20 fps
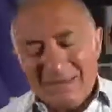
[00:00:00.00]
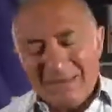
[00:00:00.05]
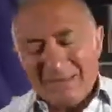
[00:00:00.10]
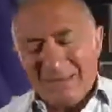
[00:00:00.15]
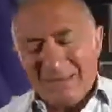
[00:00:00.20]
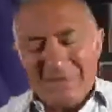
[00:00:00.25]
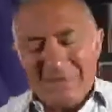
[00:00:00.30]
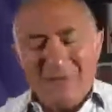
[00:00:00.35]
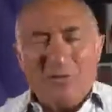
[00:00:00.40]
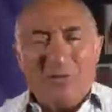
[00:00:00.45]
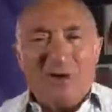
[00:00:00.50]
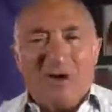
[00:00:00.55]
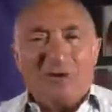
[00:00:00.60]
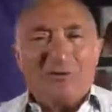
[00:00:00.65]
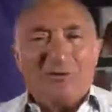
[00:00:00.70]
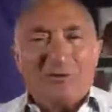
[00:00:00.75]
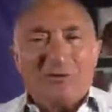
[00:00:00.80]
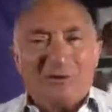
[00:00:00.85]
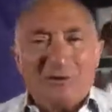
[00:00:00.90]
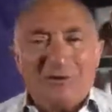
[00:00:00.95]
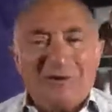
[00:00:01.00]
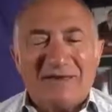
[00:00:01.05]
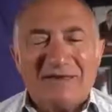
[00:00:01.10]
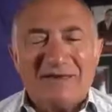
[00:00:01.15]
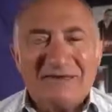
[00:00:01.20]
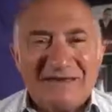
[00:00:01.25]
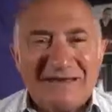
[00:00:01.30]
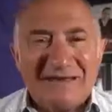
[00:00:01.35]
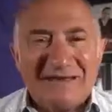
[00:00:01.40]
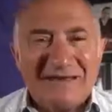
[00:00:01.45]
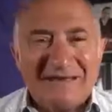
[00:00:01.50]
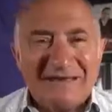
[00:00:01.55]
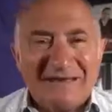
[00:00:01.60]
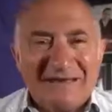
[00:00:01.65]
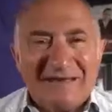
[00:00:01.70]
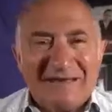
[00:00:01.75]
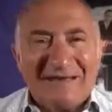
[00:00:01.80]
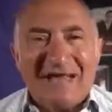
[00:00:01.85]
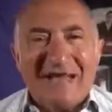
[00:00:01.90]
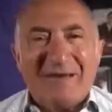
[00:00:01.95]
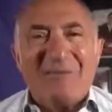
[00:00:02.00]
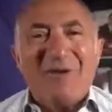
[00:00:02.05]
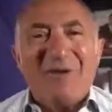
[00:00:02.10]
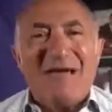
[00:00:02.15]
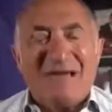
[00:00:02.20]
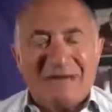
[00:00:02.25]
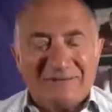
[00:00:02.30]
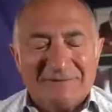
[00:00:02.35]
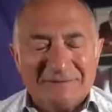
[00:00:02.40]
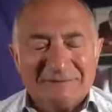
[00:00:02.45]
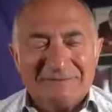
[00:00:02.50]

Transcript: Well, then my wife looked at me and said, "Hey, Pat,